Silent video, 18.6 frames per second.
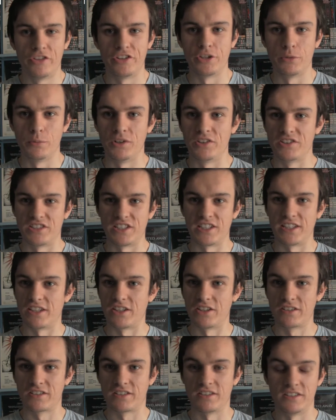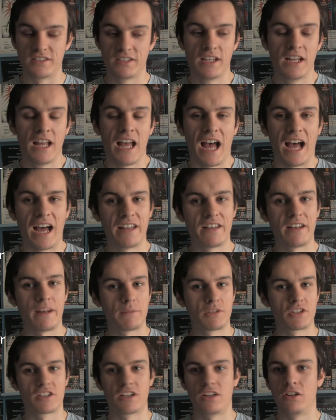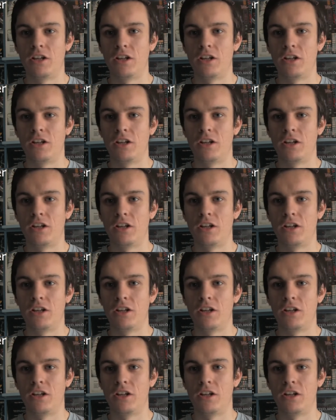that you won't see at the Oscars. And I'm just going